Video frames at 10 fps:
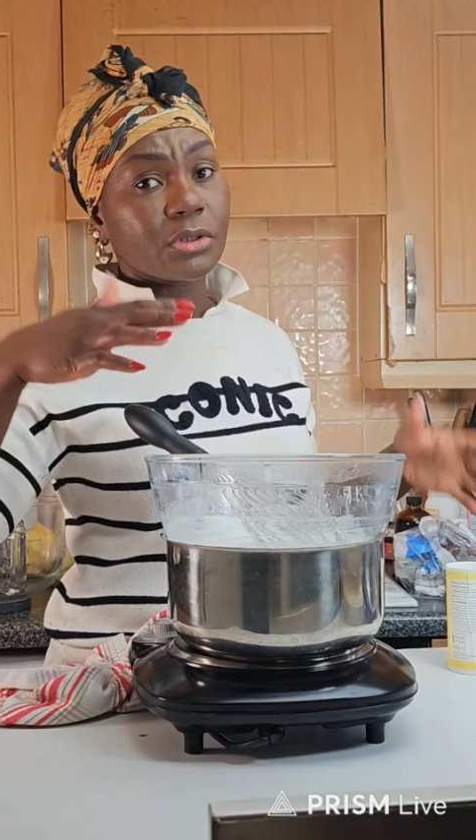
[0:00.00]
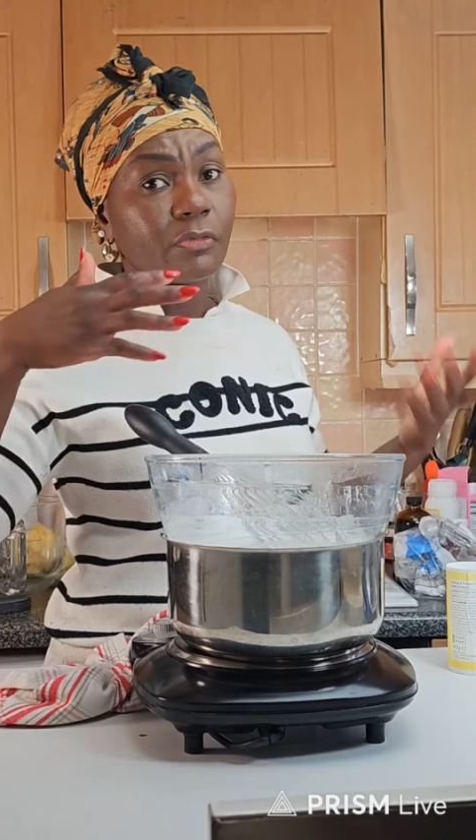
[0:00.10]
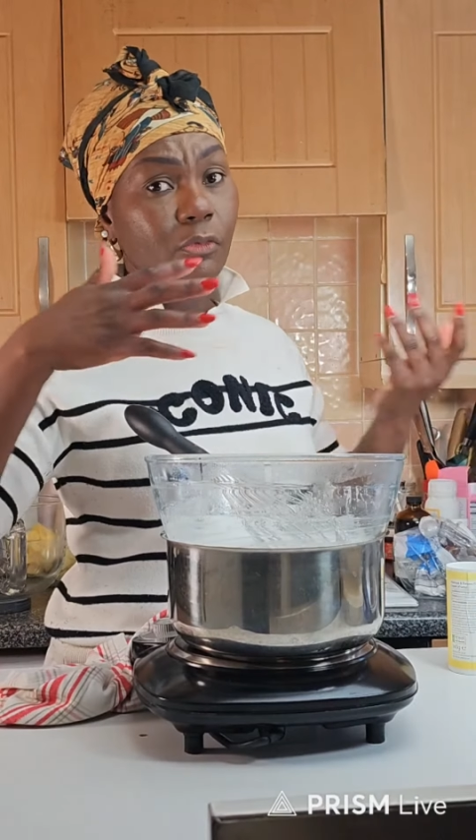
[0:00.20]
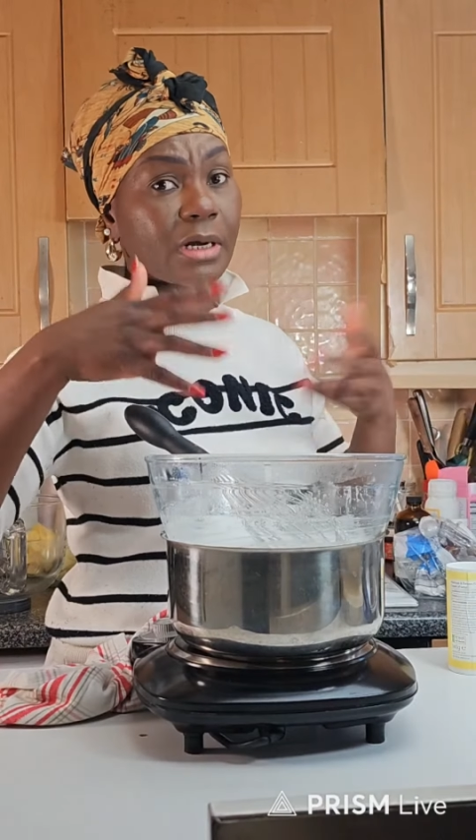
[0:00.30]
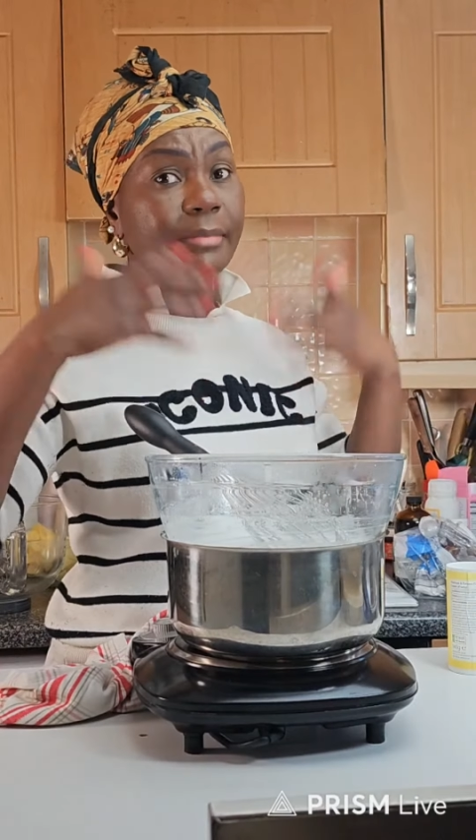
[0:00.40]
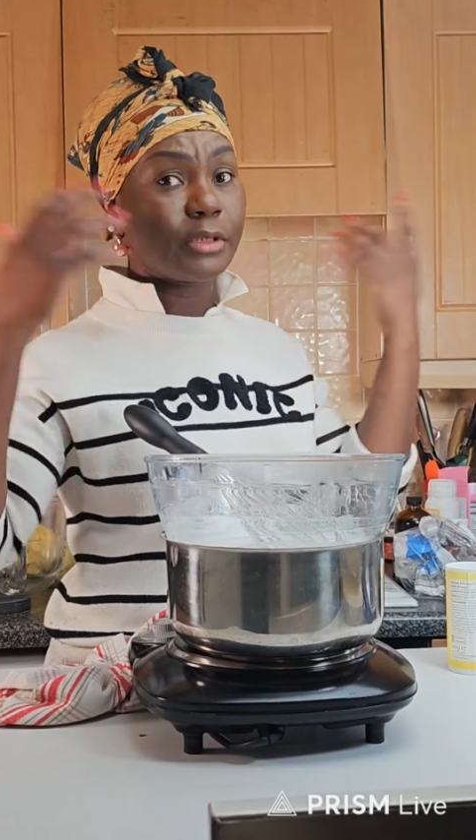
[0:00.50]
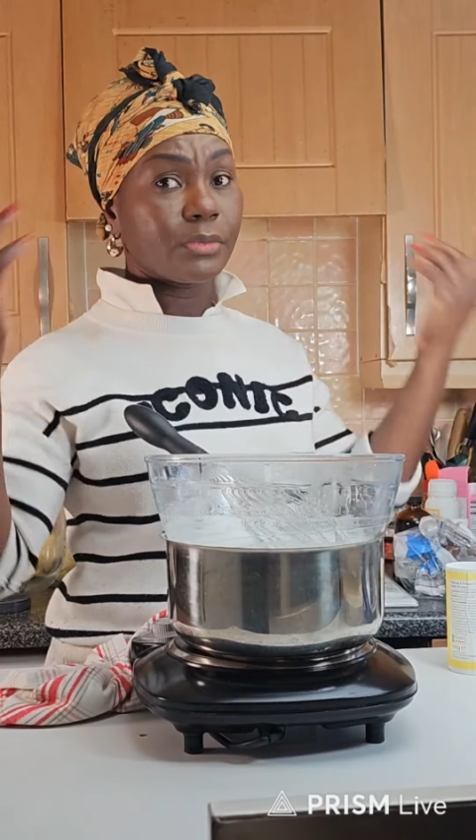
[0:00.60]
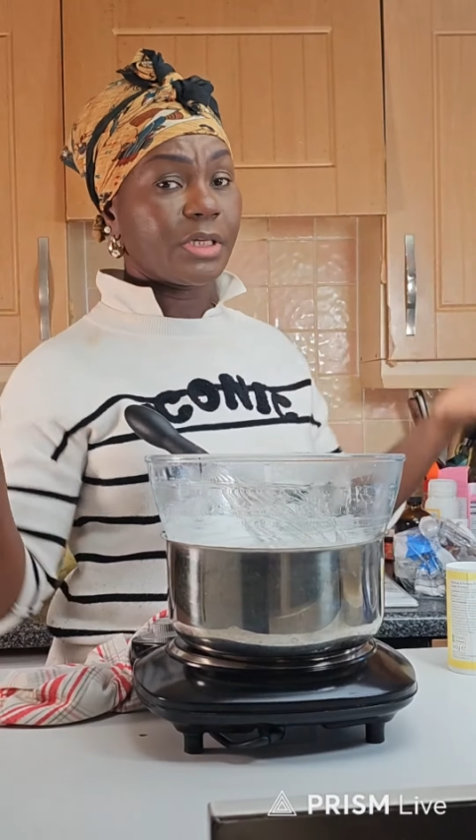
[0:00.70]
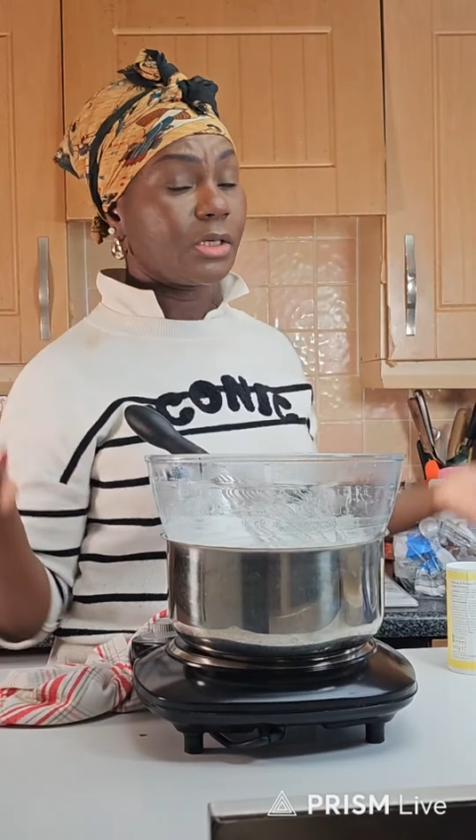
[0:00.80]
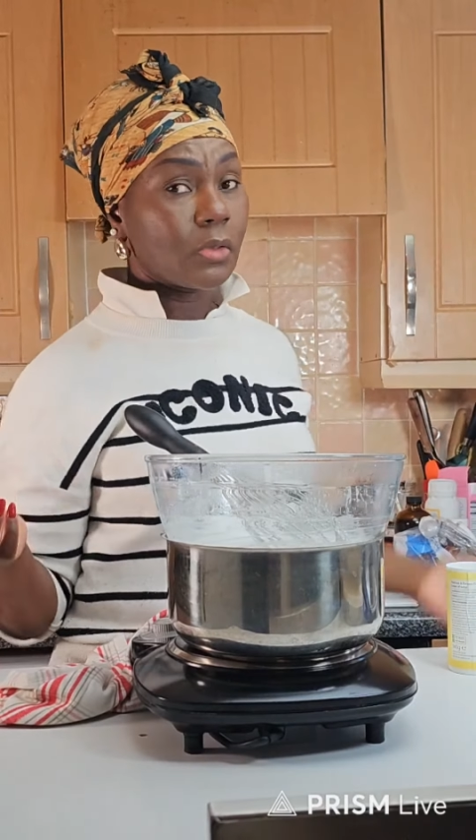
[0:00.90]
of what I'm
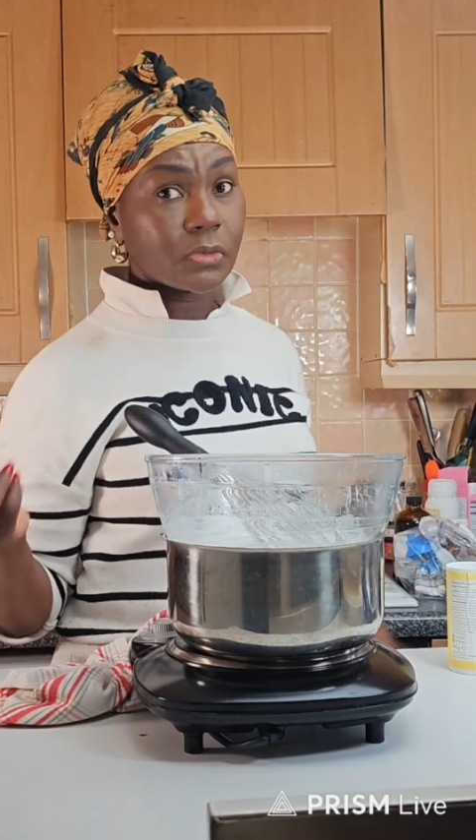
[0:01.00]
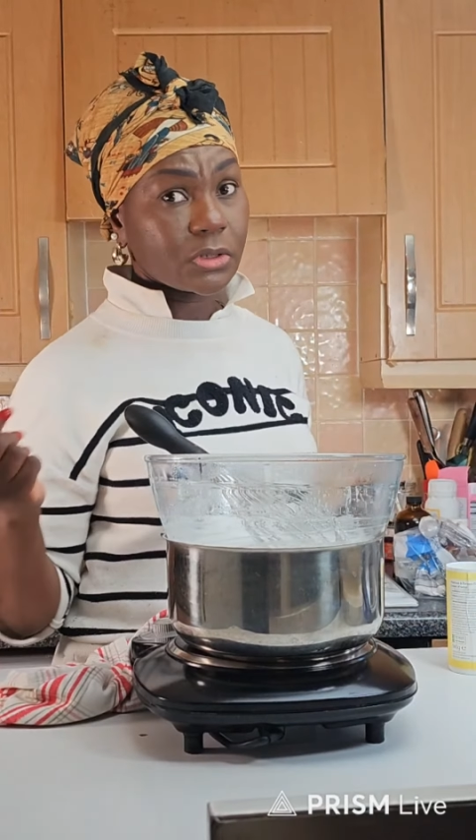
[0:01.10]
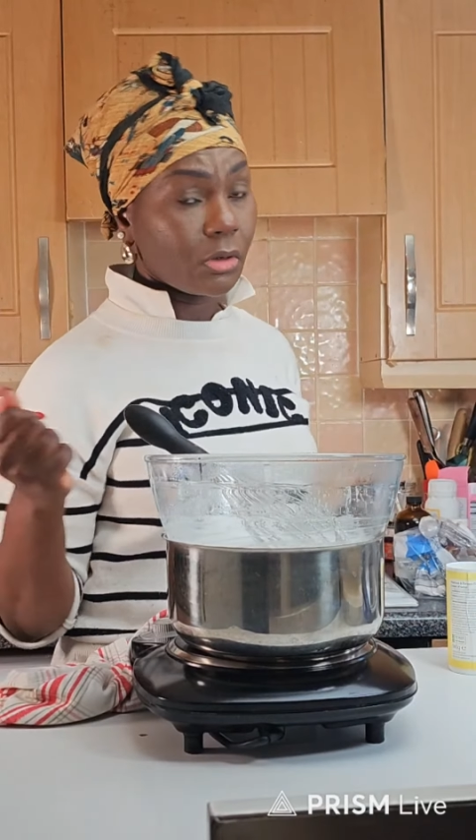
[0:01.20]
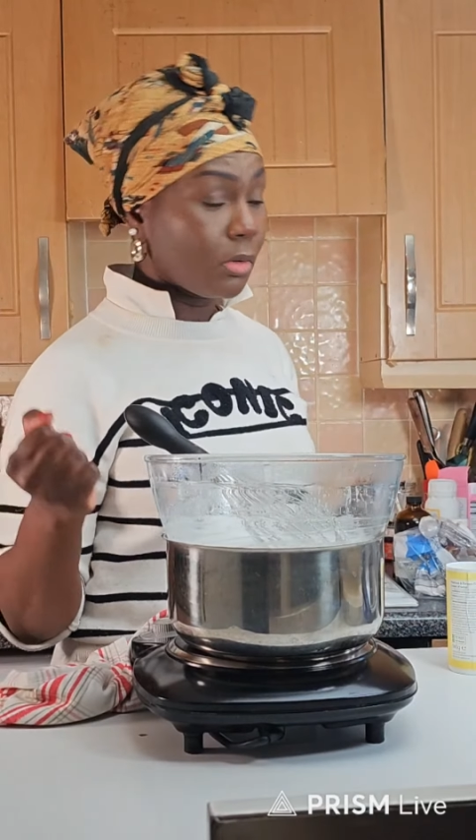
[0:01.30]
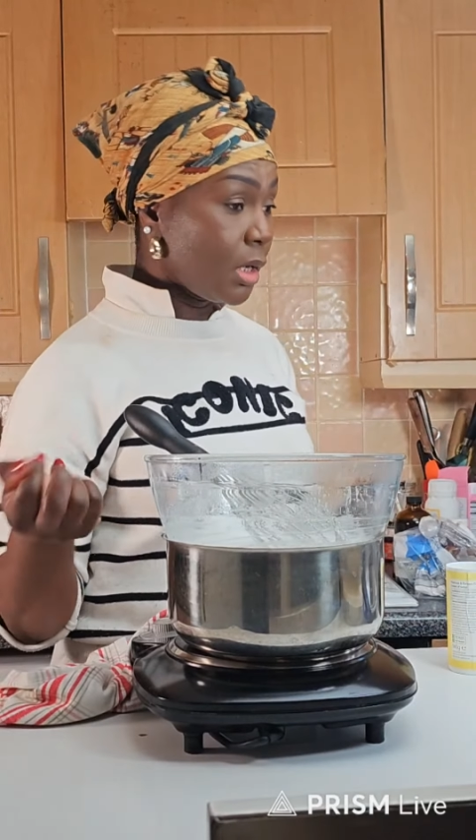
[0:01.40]
doing also,